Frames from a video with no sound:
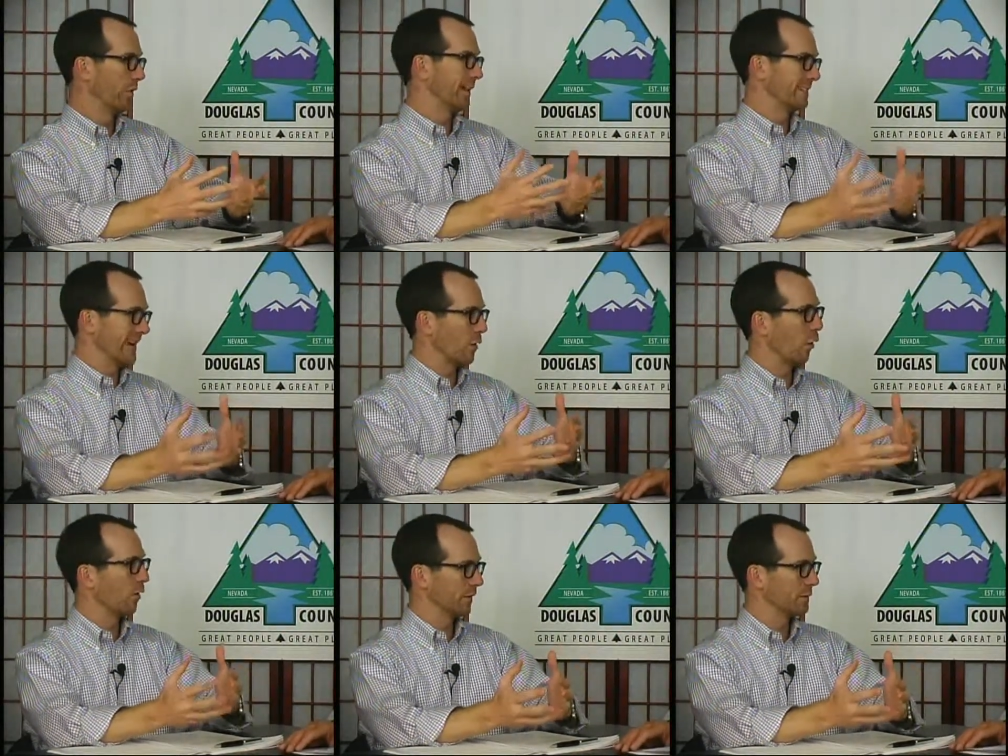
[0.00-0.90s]
that is now
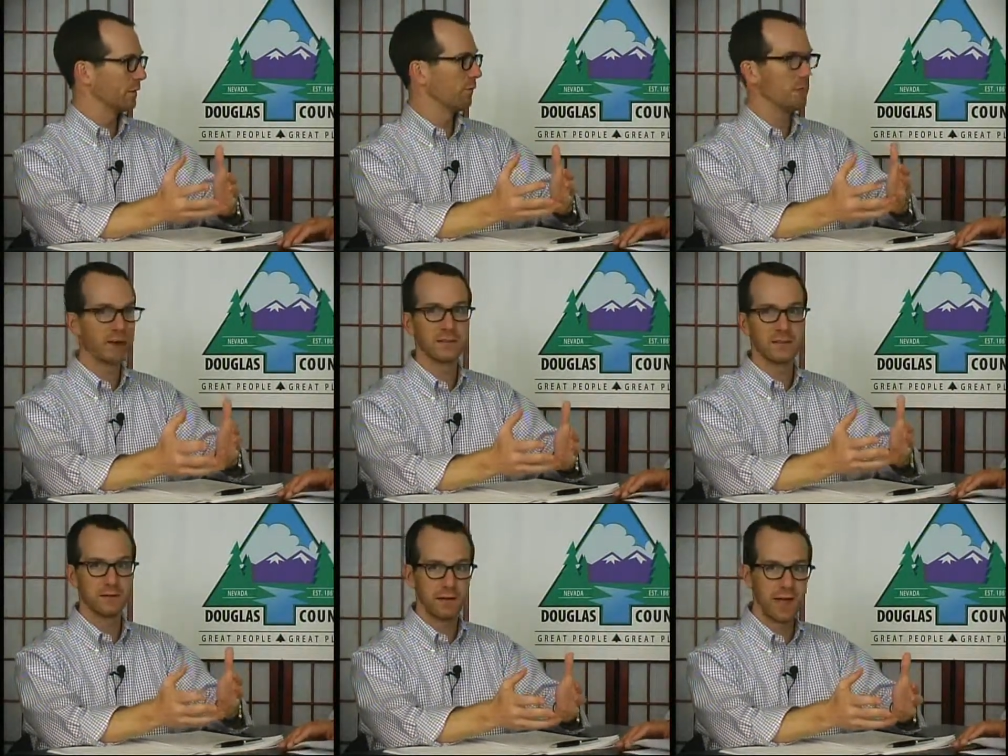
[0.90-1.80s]
calling itself
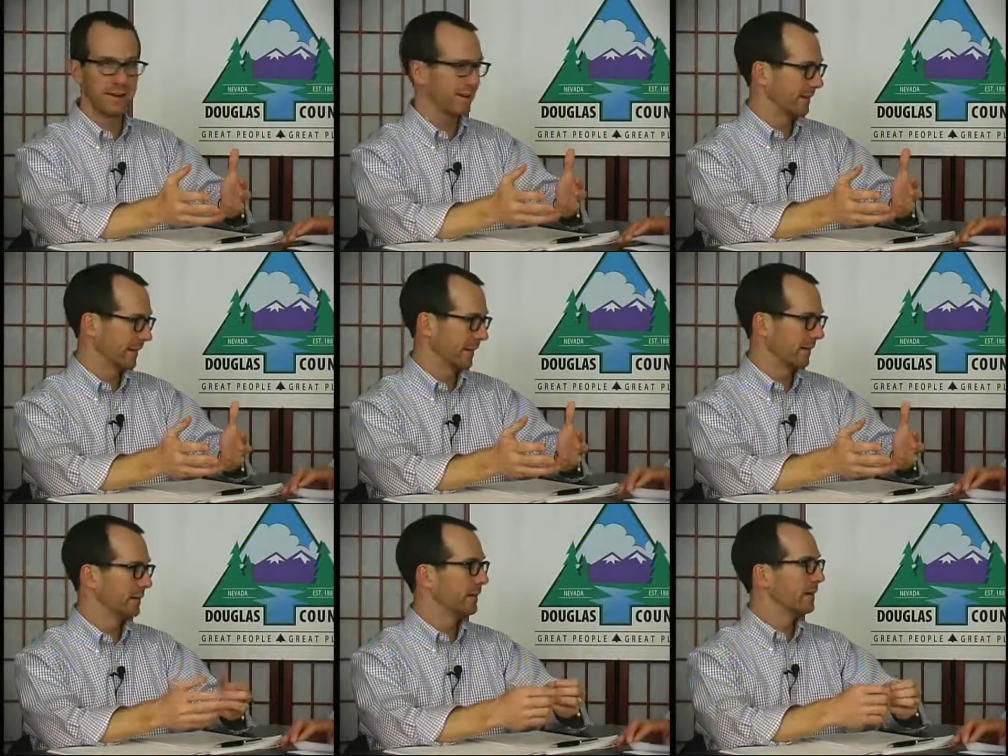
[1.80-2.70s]
Bentley Nevada
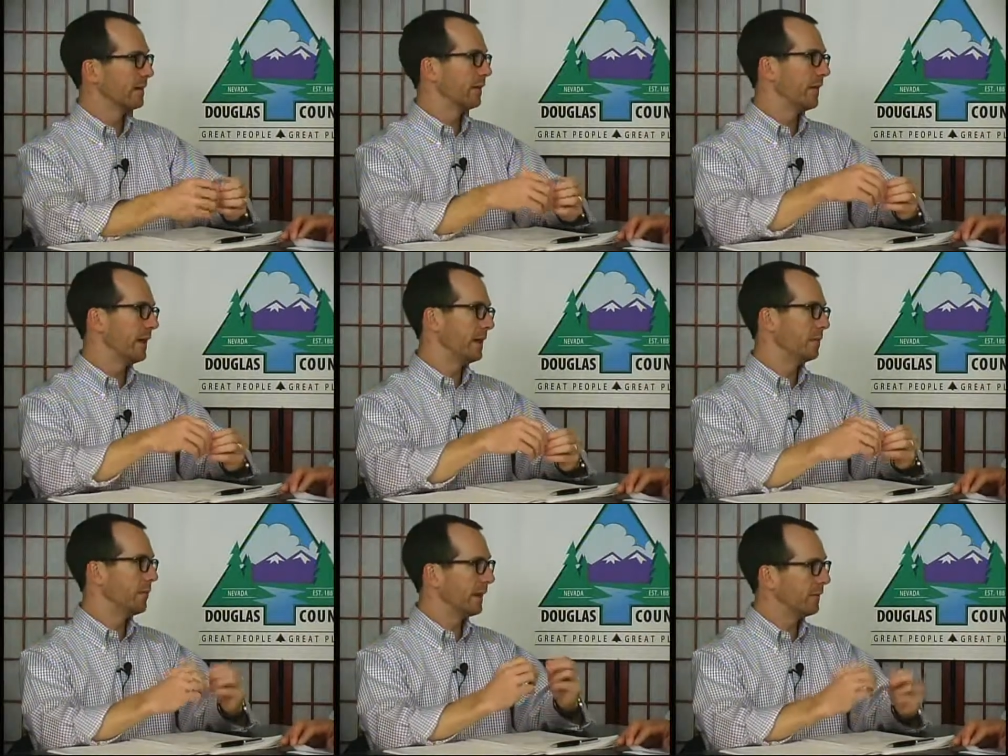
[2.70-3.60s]
again,
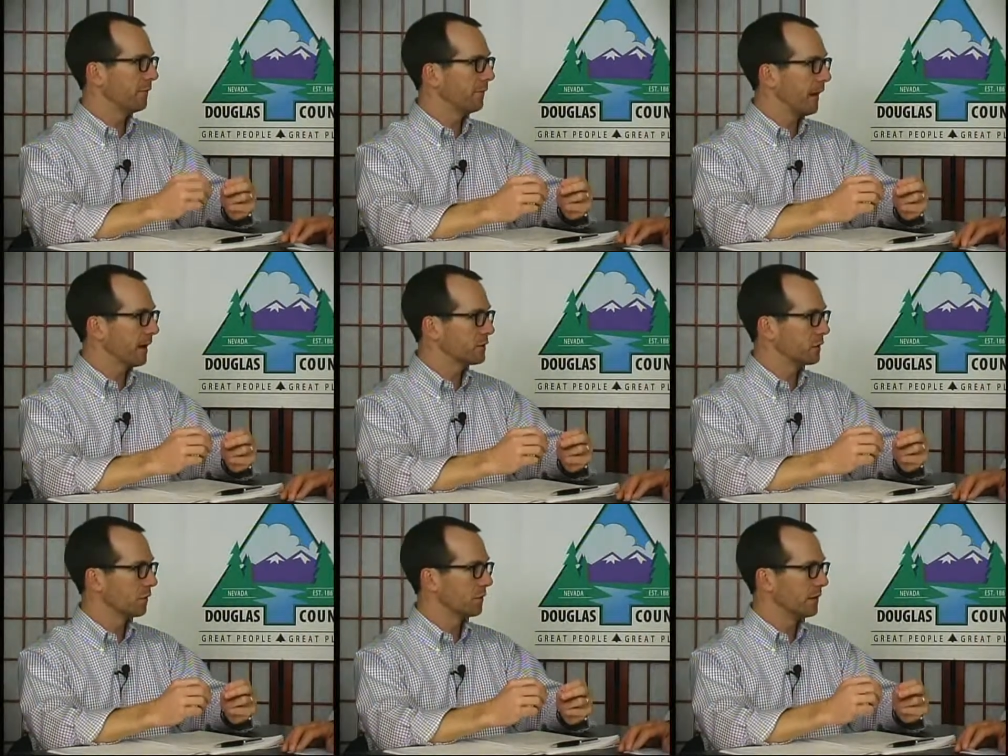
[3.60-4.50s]
they
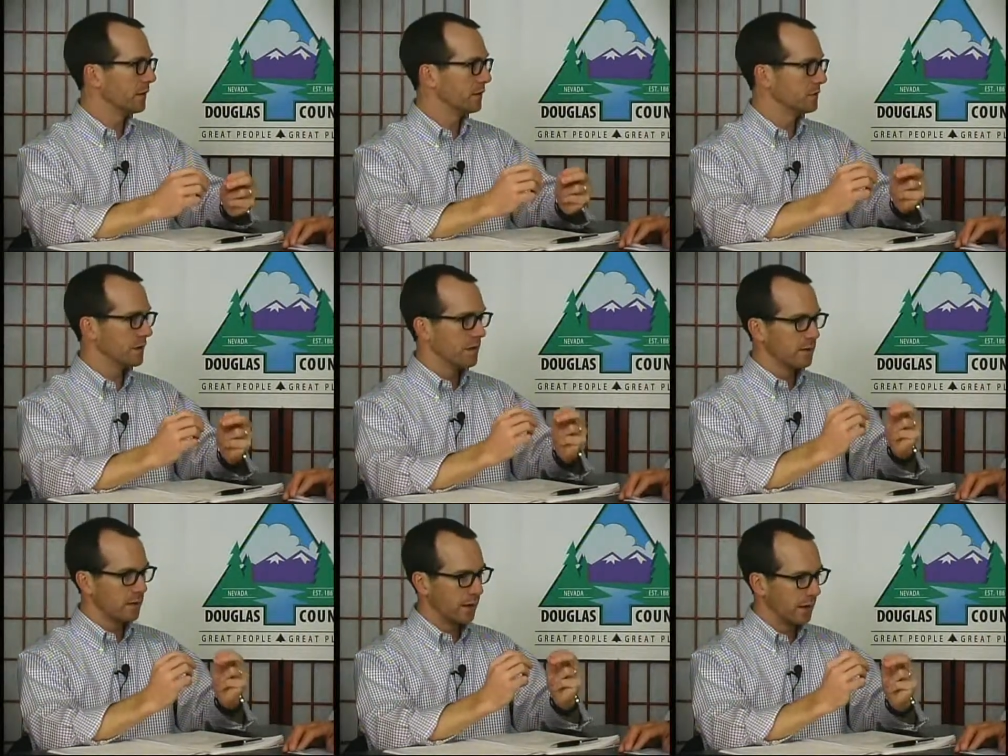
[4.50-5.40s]
manufacture these
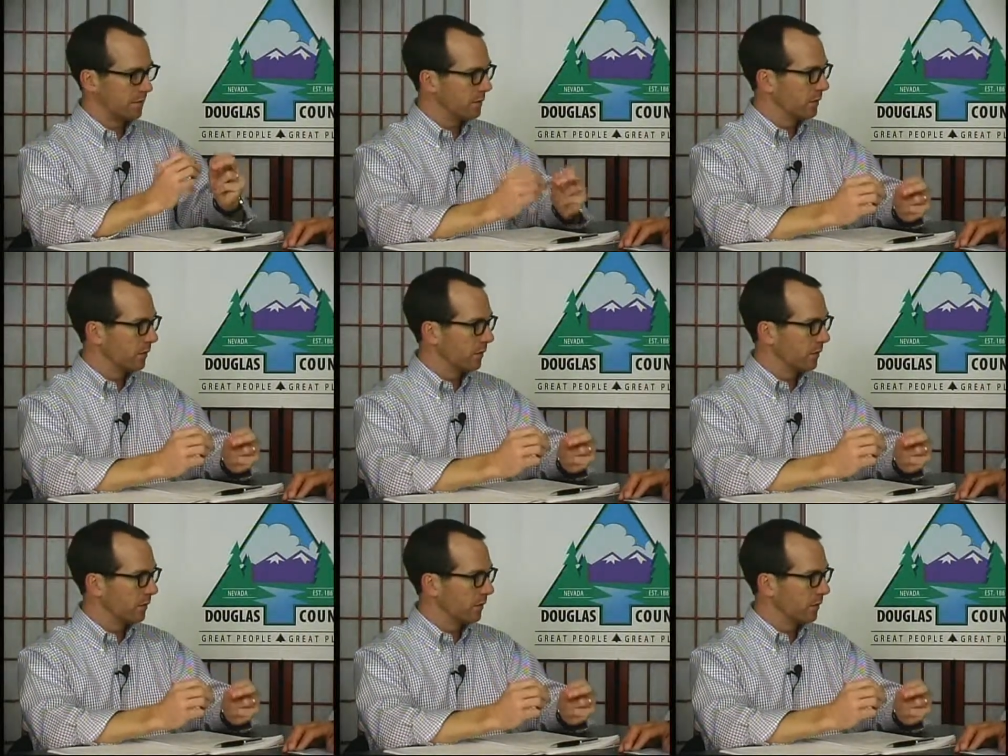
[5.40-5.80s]
uh,